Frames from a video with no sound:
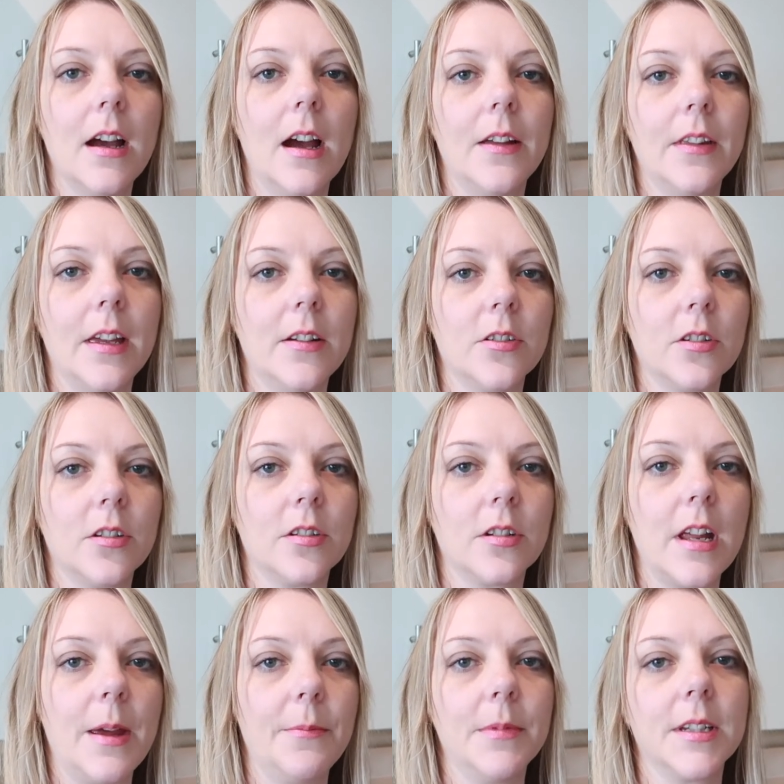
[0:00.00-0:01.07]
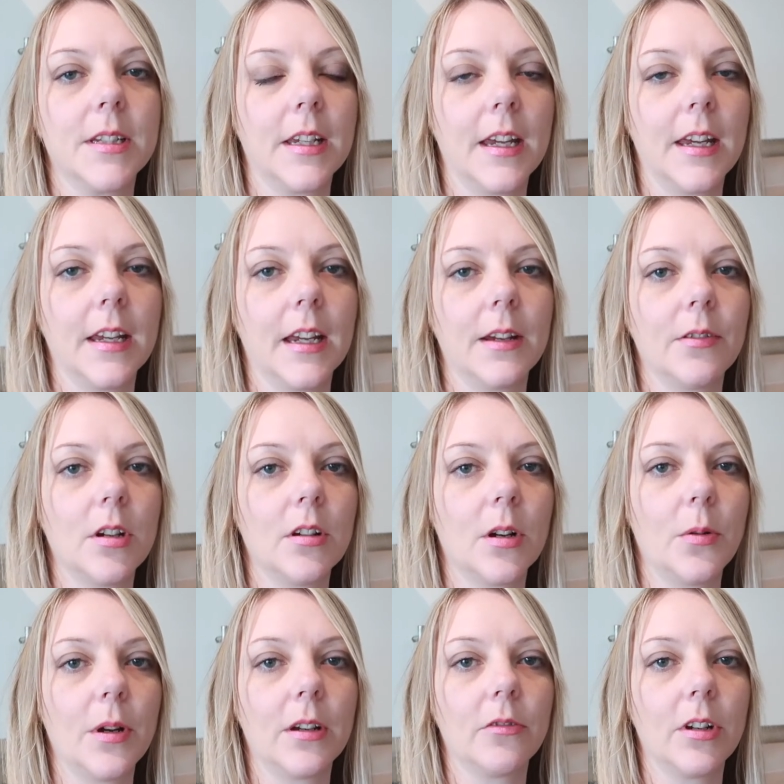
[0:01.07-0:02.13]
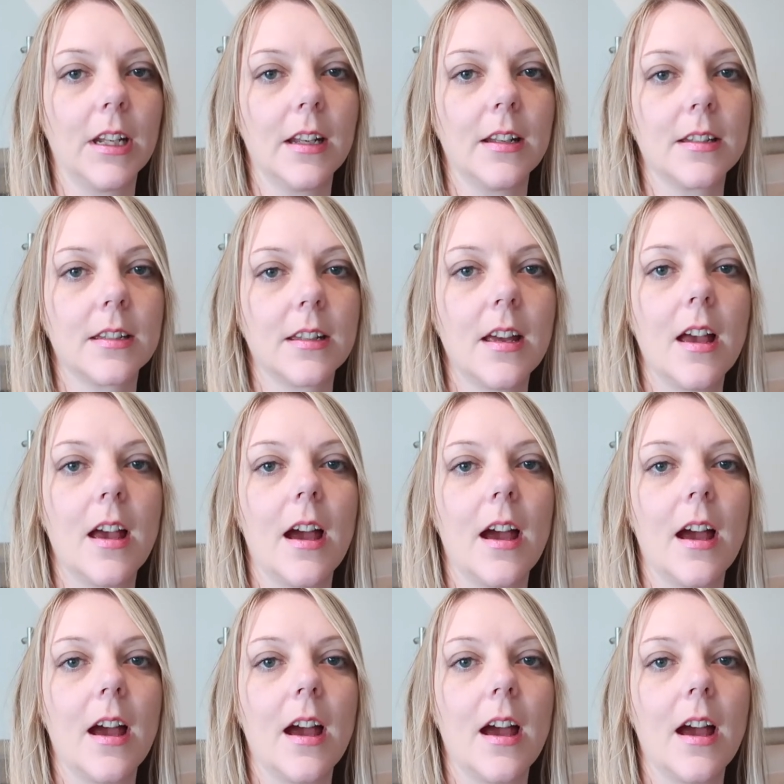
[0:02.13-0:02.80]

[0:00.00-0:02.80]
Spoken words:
and then just empty it, give it a quick rinse.